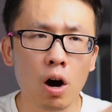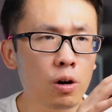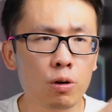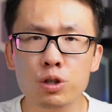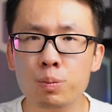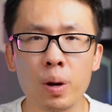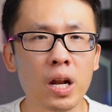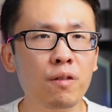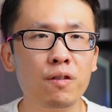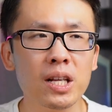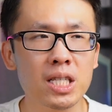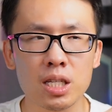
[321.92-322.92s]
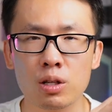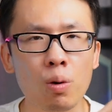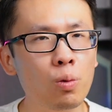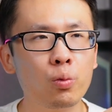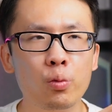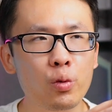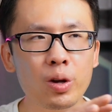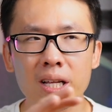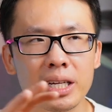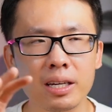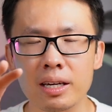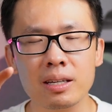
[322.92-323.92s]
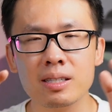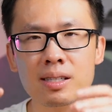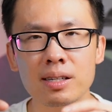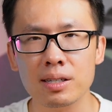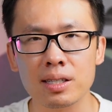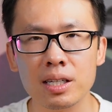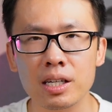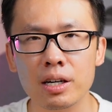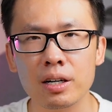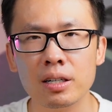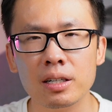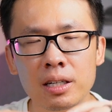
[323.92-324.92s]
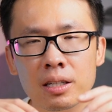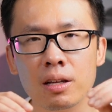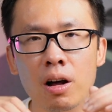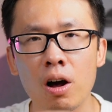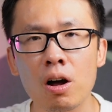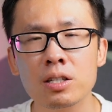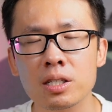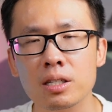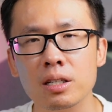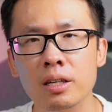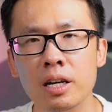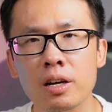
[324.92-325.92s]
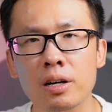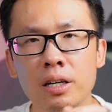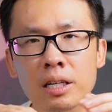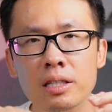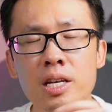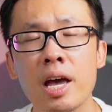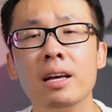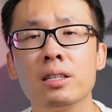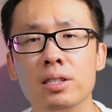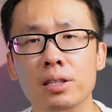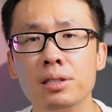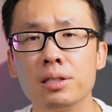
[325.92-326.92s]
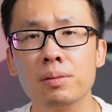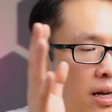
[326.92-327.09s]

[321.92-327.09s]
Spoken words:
all those benefits don't really exist here in Austin, here in Texas.